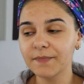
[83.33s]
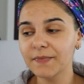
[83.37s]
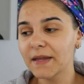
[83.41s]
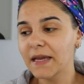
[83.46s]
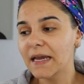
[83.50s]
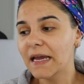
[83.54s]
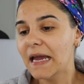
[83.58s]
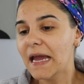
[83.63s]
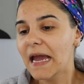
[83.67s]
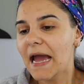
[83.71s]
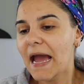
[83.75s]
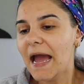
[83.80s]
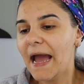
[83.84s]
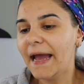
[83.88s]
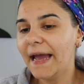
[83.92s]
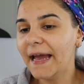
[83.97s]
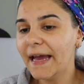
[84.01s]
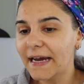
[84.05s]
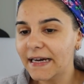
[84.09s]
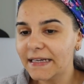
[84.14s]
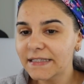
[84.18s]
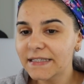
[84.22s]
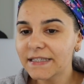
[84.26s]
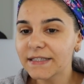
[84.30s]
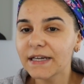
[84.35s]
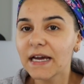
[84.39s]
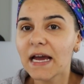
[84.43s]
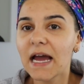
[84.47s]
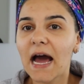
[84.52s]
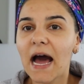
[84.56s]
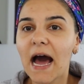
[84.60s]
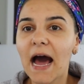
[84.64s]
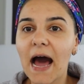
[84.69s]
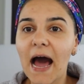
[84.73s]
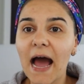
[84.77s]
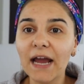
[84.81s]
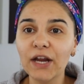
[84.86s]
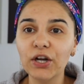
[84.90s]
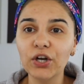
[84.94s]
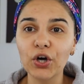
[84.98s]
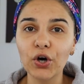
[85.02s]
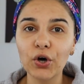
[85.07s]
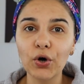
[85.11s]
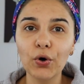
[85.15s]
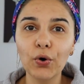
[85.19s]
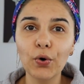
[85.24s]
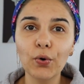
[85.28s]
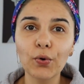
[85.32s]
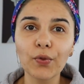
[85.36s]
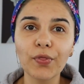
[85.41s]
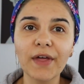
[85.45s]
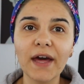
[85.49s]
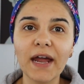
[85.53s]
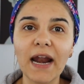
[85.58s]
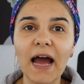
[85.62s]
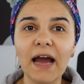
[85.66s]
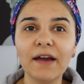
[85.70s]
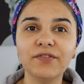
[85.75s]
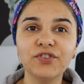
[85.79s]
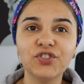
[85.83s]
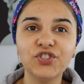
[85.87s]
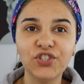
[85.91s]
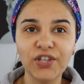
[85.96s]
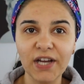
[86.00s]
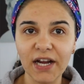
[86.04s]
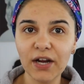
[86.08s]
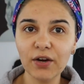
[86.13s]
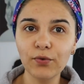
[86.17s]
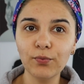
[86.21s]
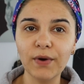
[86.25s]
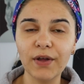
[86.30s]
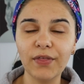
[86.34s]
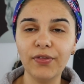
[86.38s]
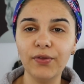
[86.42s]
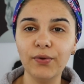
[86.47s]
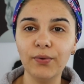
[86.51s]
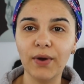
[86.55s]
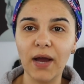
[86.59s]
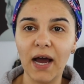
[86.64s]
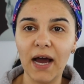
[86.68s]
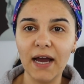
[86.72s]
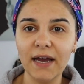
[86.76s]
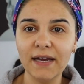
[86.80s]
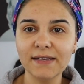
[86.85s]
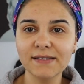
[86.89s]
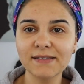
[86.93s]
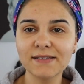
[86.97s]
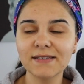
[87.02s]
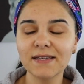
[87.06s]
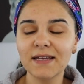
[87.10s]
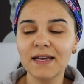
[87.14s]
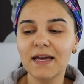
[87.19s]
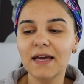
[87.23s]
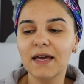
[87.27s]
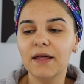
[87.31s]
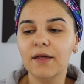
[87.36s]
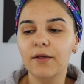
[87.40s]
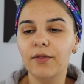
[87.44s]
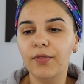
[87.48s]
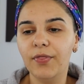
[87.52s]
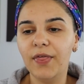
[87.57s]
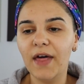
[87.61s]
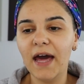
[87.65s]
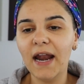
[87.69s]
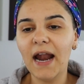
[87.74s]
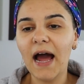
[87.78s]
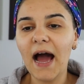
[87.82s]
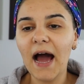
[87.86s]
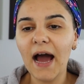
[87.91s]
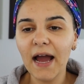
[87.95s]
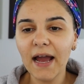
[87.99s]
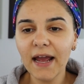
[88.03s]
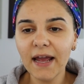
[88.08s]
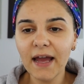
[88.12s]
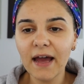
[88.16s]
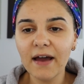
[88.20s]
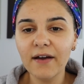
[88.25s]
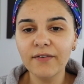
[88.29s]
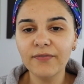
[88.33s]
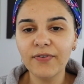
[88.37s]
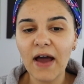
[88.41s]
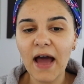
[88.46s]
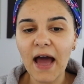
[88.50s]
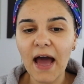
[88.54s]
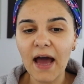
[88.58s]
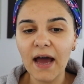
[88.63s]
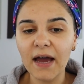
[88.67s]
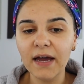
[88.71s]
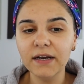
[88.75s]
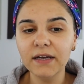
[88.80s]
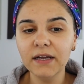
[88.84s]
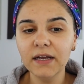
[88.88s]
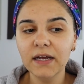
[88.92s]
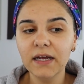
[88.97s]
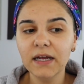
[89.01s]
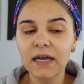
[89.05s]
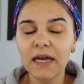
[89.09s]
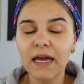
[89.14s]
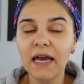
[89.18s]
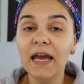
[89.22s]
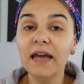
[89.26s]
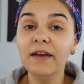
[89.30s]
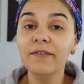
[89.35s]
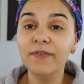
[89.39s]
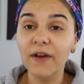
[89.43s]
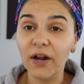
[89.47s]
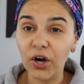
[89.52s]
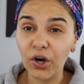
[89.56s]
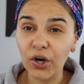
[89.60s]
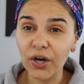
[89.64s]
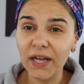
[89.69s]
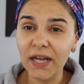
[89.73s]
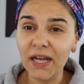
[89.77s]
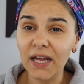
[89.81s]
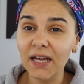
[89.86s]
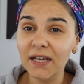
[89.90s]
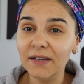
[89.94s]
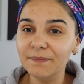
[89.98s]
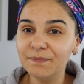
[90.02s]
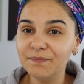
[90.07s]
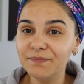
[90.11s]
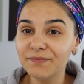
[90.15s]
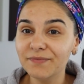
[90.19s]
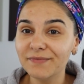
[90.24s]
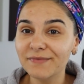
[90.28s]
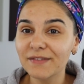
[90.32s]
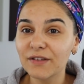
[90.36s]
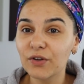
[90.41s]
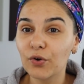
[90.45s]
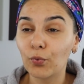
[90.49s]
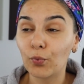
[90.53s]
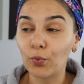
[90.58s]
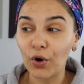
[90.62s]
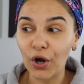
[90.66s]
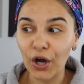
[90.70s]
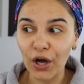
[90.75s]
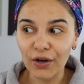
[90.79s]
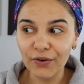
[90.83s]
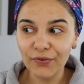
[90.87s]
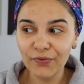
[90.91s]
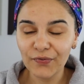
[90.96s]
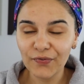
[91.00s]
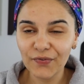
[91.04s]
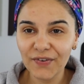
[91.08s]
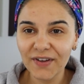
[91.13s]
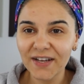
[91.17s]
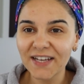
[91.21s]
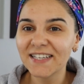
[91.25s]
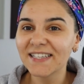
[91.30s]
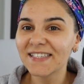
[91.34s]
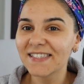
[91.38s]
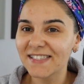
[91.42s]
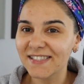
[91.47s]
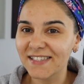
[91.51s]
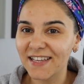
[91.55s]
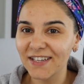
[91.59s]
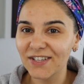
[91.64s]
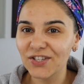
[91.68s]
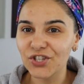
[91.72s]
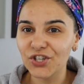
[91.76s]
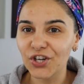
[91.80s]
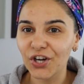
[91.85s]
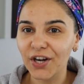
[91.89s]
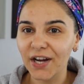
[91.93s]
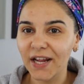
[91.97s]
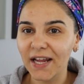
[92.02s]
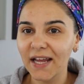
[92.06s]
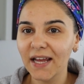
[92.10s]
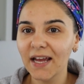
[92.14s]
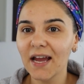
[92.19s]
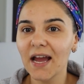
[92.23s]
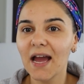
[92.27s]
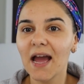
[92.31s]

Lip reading: And I know that I've shared with you guys that I have had a very rough skin journey.